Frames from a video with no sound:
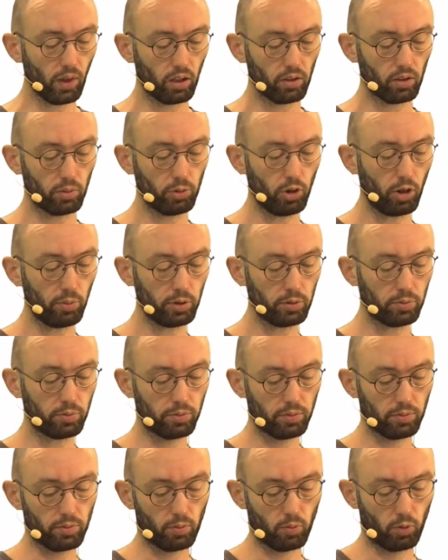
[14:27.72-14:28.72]
The
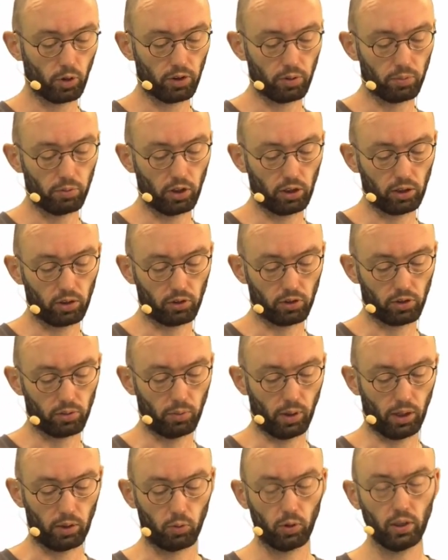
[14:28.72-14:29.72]
problem with the
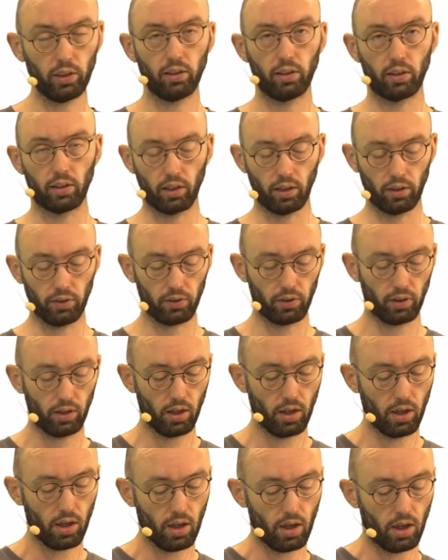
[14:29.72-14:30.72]
Wilcoxon-Mann Whitney test
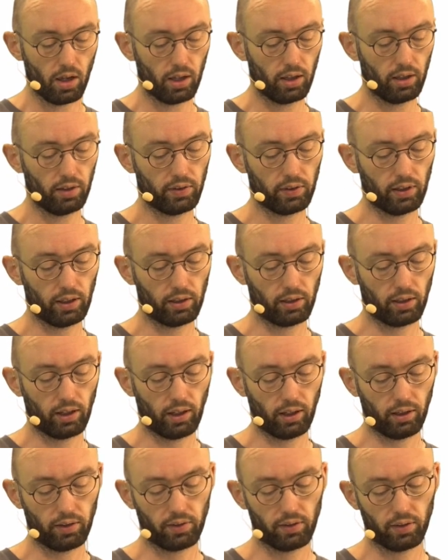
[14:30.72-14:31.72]
is that it
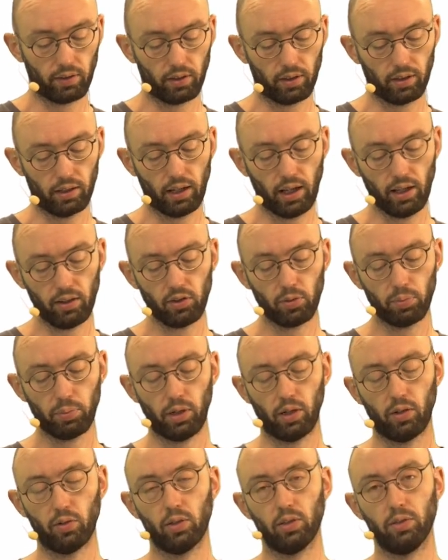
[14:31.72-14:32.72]
has less
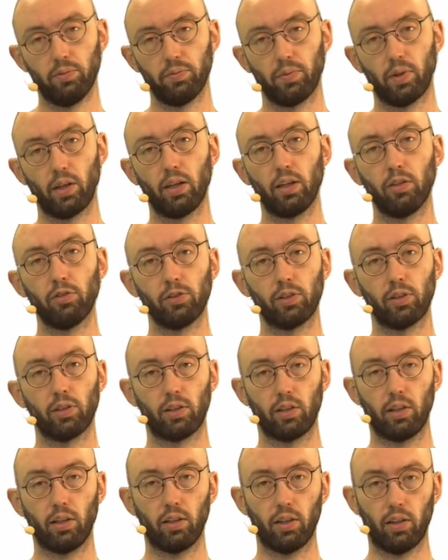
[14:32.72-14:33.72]
power if the
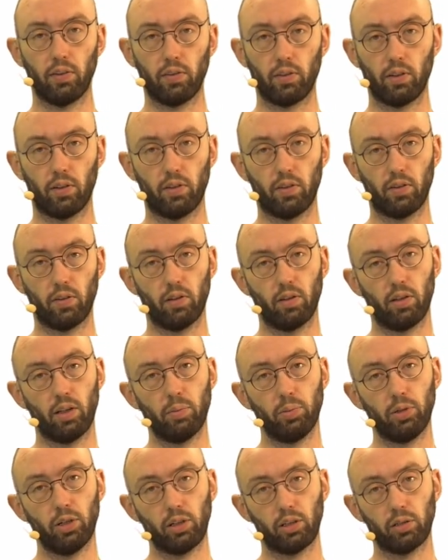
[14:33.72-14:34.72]
t-test is
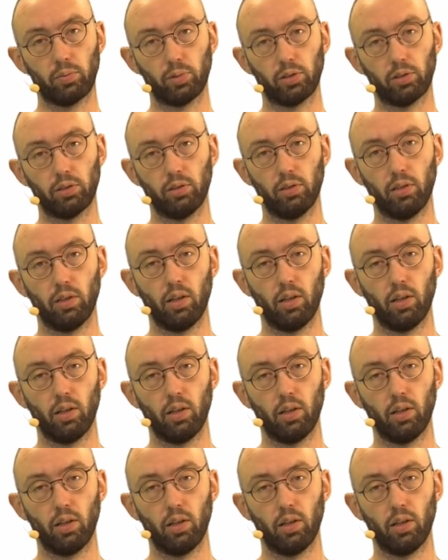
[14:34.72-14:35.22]
applicable.